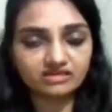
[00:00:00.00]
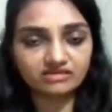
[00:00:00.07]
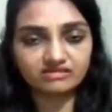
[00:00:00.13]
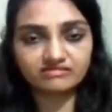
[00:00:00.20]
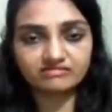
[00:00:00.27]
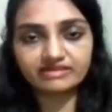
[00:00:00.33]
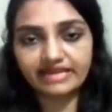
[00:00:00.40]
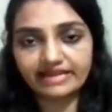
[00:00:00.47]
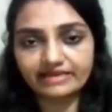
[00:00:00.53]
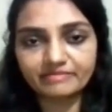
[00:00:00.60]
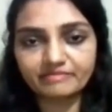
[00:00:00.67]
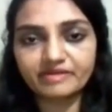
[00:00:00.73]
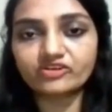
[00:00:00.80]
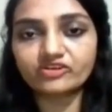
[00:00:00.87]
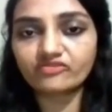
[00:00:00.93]
development
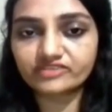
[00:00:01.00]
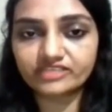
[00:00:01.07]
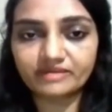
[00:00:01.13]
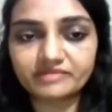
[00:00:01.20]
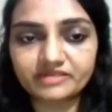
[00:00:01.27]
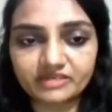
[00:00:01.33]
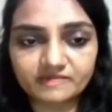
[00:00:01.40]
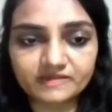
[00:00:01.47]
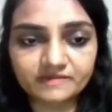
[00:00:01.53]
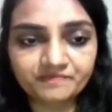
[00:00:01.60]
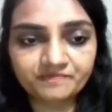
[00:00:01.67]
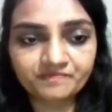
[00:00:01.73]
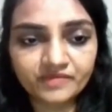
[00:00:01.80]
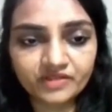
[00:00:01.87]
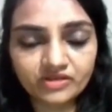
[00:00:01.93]
of symptoms.
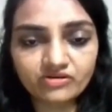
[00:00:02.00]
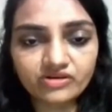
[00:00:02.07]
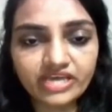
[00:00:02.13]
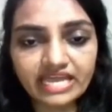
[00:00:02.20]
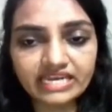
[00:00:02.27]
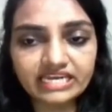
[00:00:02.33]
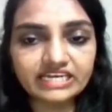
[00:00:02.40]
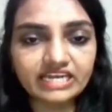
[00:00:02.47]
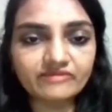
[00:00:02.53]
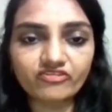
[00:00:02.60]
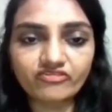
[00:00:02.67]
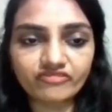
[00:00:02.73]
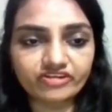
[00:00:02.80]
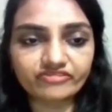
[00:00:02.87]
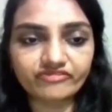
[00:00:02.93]
Okay, any type of
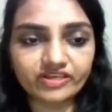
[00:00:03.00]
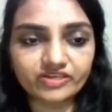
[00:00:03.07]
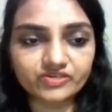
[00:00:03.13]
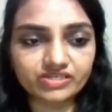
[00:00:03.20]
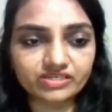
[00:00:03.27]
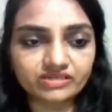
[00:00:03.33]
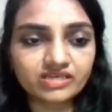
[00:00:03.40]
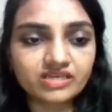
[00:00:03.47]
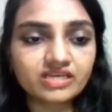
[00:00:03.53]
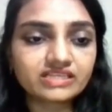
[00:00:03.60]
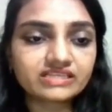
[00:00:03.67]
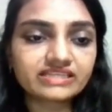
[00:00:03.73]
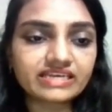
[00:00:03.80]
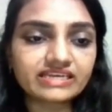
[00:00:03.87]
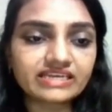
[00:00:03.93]
infection.
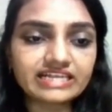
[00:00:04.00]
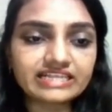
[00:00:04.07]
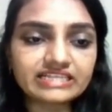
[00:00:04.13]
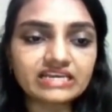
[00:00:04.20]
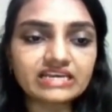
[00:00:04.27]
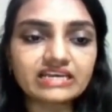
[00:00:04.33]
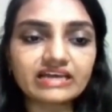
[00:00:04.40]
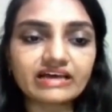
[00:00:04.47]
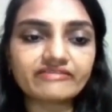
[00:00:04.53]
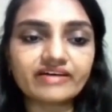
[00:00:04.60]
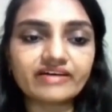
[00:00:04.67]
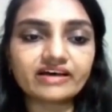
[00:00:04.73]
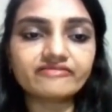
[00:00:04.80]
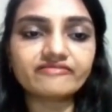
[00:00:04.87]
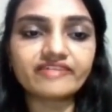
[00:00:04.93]
Then L3 larva,
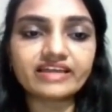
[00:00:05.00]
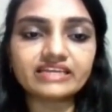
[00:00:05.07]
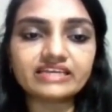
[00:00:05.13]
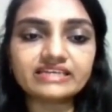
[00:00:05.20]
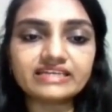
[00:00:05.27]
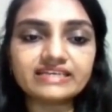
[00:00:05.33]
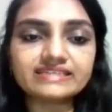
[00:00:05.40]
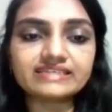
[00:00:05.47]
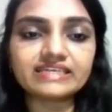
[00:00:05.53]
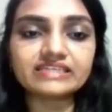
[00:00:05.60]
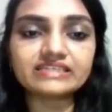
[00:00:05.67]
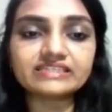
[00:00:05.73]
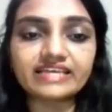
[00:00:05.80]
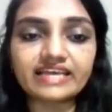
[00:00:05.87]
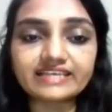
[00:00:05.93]
when it is
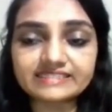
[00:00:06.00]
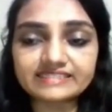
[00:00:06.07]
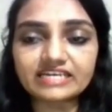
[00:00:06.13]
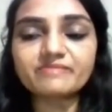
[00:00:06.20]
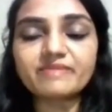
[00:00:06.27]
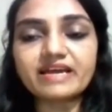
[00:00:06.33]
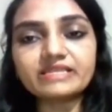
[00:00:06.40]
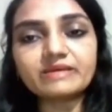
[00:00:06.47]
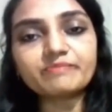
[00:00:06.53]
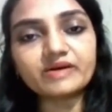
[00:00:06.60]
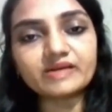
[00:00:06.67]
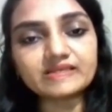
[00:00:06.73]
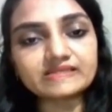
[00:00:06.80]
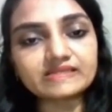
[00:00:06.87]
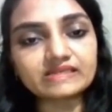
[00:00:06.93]
ingested by the
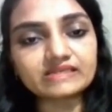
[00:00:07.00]
person,